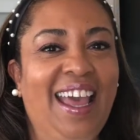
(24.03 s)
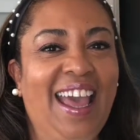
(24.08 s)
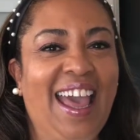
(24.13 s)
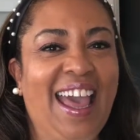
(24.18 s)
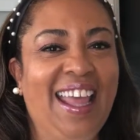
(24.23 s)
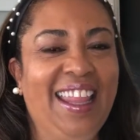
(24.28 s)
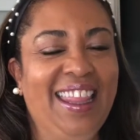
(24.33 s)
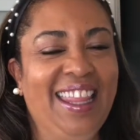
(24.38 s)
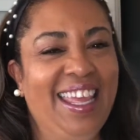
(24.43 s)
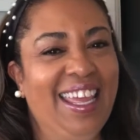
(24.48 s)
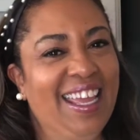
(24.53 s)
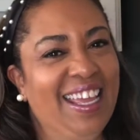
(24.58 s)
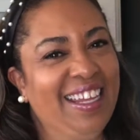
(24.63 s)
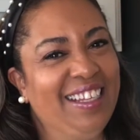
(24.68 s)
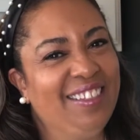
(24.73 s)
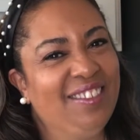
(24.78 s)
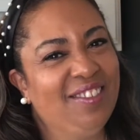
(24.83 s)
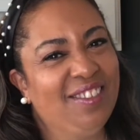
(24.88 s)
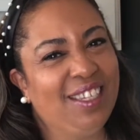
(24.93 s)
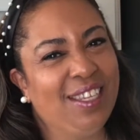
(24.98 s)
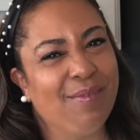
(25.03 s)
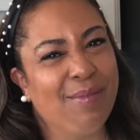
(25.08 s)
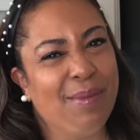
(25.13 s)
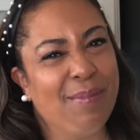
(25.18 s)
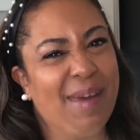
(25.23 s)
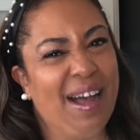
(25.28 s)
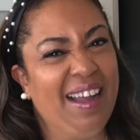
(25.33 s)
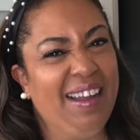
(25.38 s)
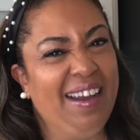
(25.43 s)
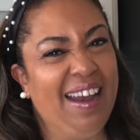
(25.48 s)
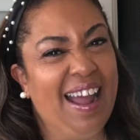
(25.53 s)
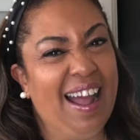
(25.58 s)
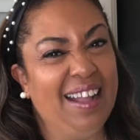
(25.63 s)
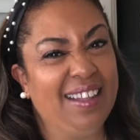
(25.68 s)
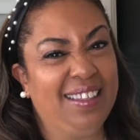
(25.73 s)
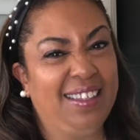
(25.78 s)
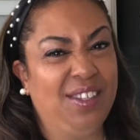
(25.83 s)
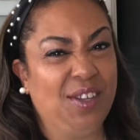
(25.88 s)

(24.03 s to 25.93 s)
and then some of my not